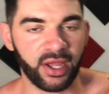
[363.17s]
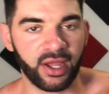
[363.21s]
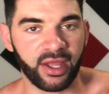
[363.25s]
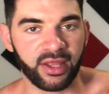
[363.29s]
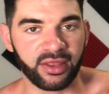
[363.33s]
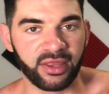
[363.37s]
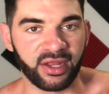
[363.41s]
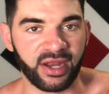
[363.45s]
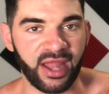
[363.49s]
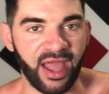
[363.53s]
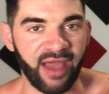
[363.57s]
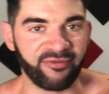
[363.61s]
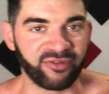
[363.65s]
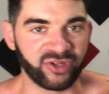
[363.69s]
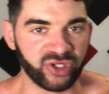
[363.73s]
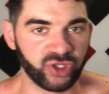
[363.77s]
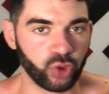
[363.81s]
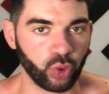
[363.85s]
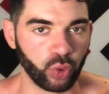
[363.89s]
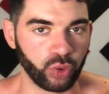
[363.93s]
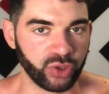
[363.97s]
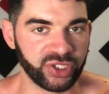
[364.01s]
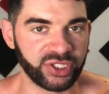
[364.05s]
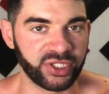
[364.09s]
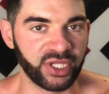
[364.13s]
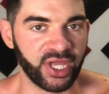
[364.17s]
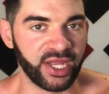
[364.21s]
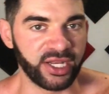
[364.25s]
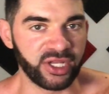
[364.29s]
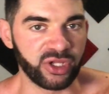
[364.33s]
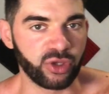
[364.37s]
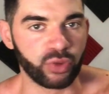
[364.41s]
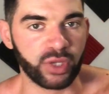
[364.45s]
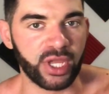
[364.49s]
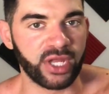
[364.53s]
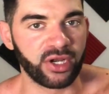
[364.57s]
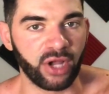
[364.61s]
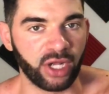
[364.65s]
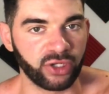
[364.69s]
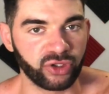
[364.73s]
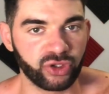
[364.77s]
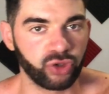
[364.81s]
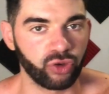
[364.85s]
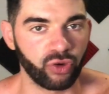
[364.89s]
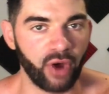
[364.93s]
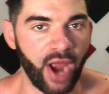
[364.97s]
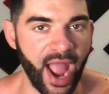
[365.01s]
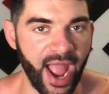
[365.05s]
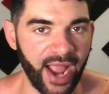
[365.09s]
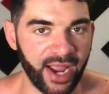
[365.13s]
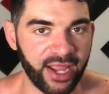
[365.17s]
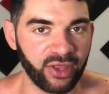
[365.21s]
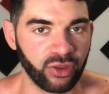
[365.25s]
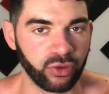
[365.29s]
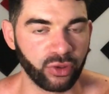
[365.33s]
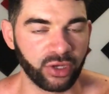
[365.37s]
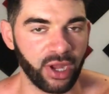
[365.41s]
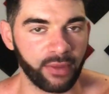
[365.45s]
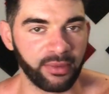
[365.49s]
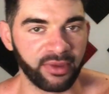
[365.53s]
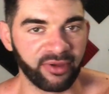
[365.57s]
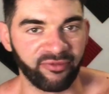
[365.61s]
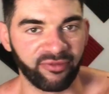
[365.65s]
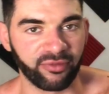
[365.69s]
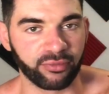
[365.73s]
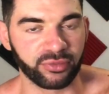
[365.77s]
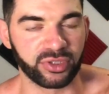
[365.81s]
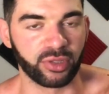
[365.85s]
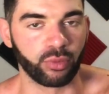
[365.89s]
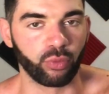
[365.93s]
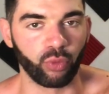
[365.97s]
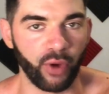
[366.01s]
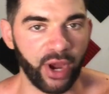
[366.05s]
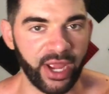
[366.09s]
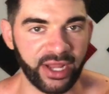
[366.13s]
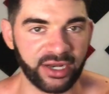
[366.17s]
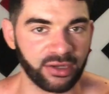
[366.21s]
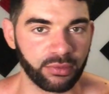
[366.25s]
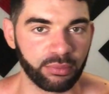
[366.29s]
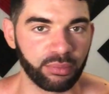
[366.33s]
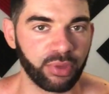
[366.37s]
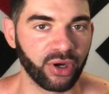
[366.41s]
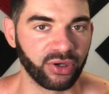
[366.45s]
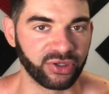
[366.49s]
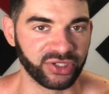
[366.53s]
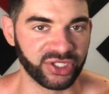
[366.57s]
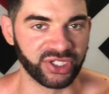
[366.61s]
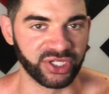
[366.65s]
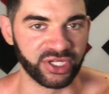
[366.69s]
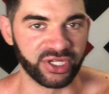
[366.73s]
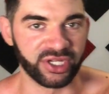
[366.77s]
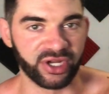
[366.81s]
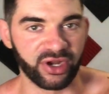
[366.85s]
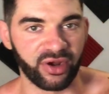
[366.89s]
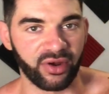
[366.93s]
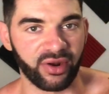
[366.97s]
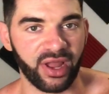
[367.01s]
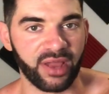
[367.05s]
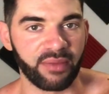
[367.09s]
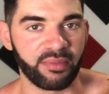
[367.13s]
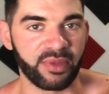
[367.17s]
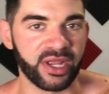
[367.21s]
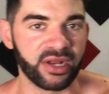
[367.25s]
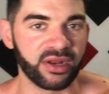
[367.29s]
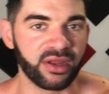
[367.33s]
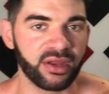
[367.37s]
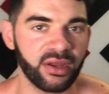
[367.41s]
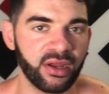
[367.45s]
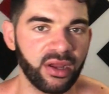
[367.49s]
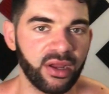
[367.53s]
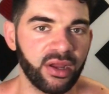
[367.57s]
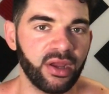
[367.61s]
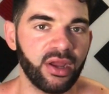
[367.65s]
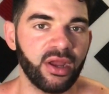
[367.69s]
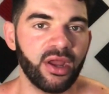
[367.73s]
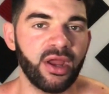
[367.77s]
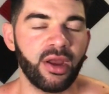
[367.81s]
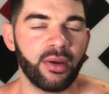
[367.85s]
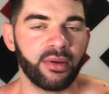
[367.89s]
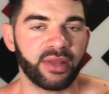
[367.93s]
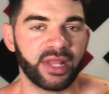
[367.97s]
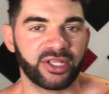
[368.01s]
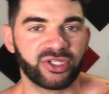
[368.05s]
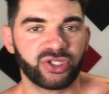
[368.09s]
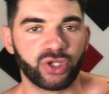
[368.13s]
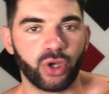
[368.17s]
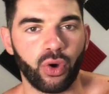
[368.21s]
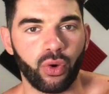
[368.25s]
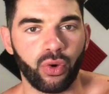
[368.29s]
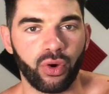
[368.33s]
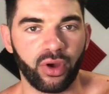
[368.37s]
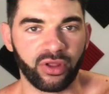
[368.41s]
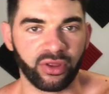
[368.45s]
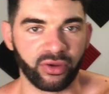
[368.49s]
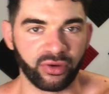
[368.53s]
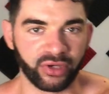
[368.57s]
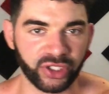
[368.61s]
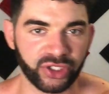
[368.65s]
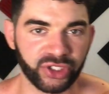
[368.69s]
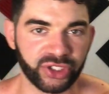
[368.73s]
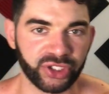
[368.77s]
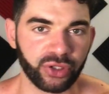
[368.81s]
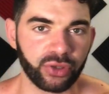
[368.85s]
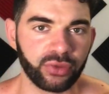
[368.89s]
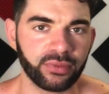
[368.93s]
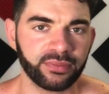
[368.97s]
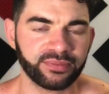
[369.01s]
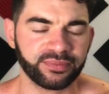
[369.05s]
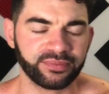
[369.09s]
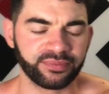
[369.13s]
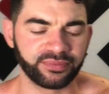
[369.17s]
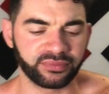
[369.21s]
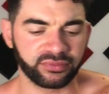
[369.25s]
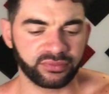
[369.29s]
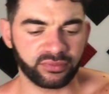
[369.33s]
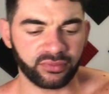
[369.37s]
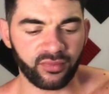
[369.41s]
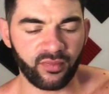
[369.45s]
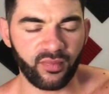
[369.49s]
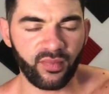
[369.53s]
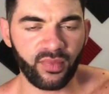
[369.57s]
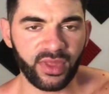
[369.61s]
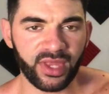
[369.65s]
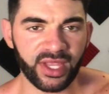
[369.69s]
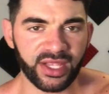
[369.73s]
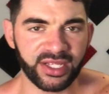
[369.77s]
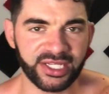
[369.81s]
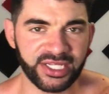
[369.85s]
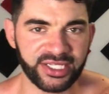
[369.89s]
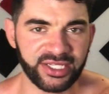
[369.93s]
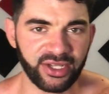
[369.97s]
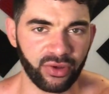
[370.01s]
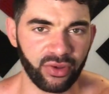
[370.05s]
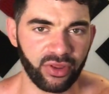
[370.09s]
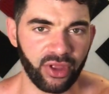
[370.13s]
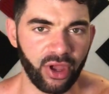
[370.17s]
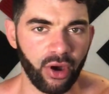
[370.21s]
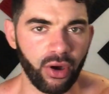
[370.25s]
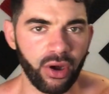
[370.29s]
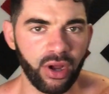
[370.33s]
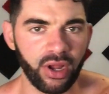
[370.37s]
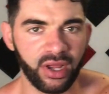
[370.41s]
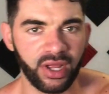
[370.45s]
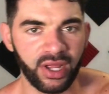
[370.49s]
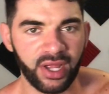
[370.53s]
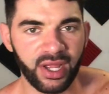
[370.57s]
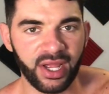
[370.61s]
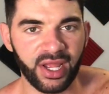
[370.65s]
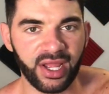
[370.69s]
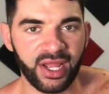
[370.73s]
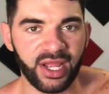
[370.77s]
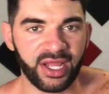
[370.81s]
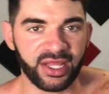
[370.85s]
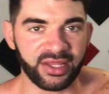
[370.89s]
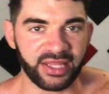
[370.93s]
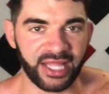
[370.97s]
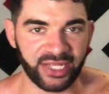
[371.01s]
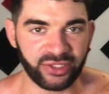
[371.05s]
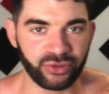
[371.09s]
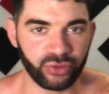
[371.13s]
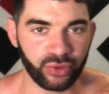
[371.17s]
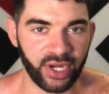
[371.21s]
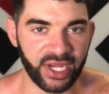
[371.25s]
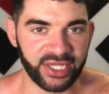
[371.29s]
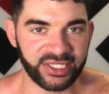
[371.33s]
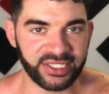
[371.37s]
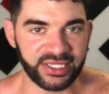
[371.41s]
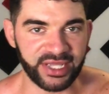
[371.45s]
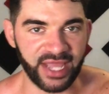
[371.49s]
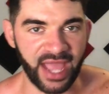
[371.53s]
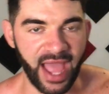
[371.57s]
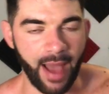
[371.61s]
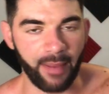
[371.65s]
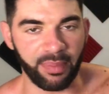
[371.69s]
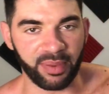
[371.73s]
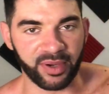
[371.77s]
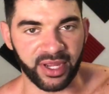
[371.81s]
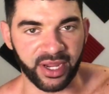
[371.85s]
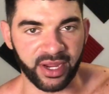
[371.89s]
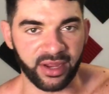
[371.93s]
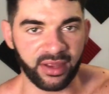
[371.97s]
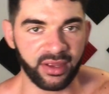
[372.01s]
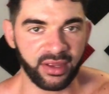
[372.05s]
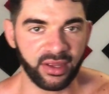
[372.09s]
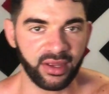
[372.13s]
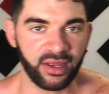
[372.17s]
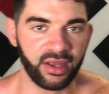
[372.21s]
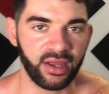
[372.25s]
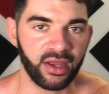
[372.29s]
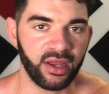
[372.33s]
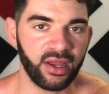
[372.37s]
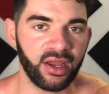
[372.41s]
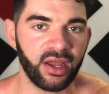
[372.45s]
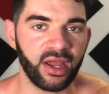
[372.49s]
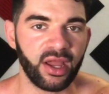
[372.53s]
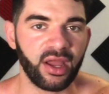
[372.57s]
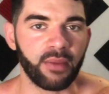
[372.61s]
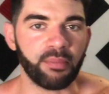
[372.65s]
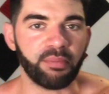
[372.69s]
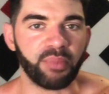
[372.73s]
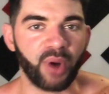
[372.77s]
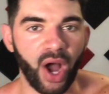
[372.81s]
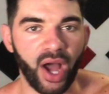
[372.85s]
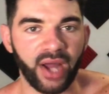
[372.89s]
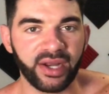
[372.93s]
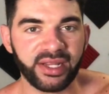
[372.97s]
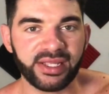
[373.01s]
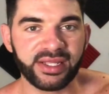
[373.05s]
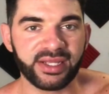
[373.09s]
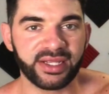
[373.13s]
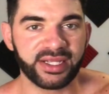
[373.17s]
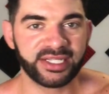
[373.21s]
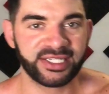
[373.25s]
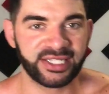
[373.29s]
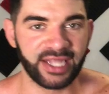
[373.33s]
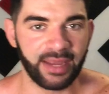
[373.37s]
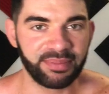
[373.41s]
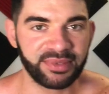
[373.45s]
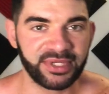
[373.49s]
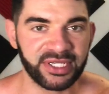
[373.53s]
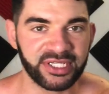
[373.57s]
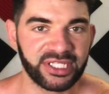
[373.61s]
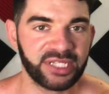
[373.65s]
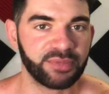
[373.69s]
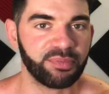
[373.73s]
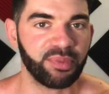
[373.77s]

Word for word: that have a source that you cannot track. They're coming from some random person, you know what I mean? That's a whole other issue. Still, though, that's what I see happening body acceptance